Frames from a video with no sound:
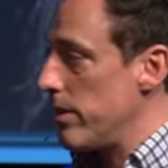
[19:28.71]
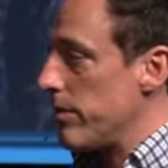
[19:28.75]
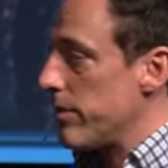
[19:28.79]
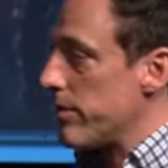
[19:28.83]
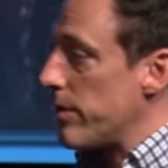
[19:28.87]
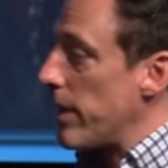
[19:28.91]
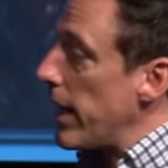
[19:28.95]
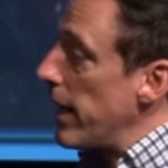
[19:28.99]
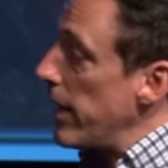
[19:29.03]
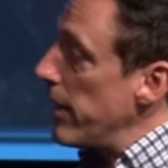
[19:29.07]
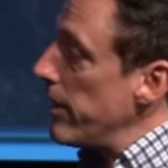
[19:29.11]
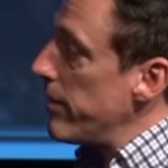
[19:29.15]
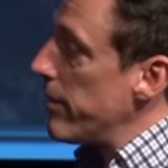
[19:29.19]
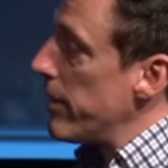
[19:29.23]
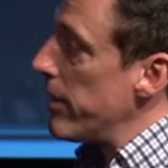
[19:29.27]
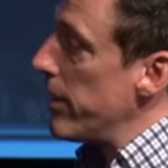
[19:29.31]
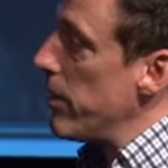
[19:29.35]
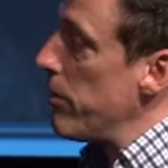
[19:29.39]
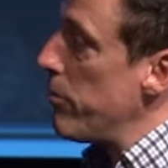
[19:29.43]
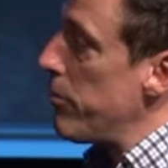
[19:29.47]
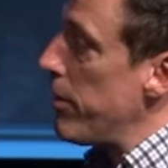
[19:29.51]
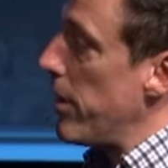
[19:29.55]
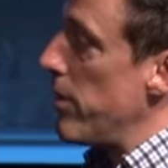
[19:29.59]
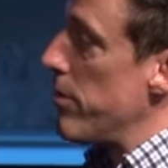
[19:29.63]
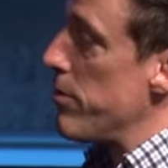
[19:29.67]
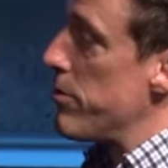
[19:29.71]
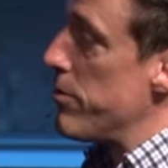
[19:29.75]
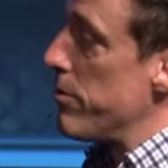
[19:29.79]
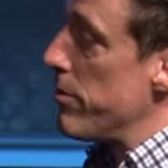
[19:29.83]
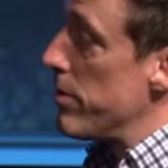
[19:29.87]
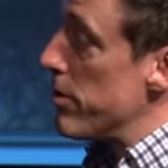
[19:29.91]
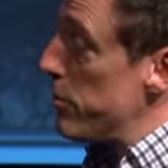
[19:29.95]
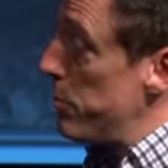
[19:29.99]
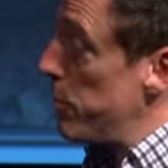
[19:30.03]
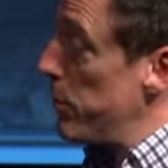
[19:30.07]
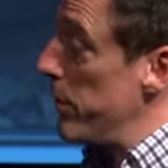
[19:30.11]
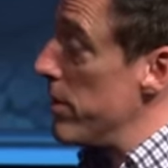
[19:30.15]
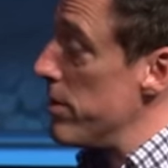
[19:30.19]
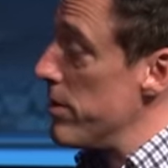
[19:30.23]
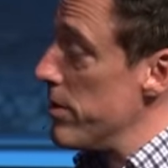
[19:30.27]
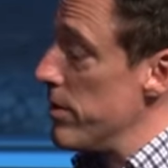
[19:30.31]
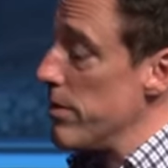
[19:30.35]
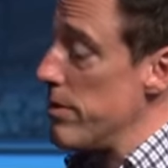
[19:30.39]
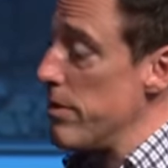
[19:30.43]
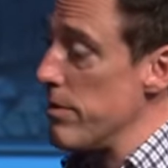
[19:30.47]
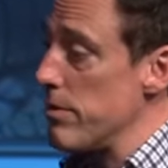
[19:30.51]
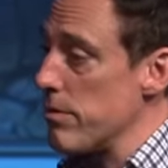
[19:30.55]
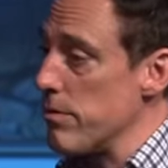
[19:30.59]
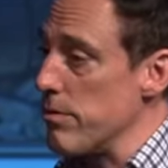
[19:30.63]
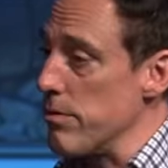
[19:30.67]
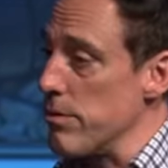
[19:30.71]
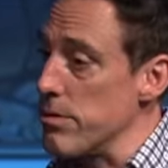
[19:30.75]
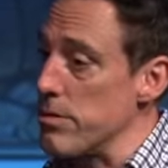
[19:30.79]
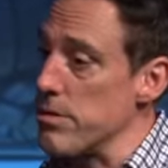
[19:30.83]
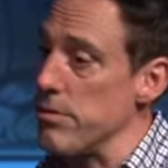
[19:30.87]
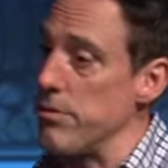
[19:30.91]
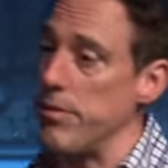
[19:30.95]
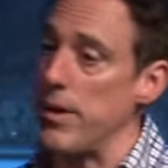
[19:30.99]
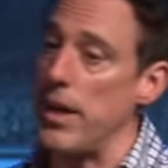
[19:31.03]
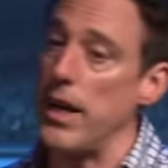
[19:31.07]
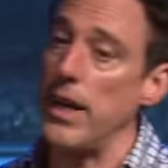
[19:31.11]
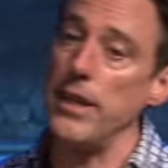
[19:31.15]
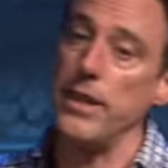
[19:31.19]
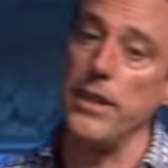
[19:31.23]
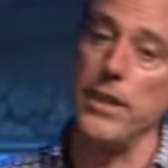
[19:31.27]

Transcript: sites, and they found Jewish prisoners crucified.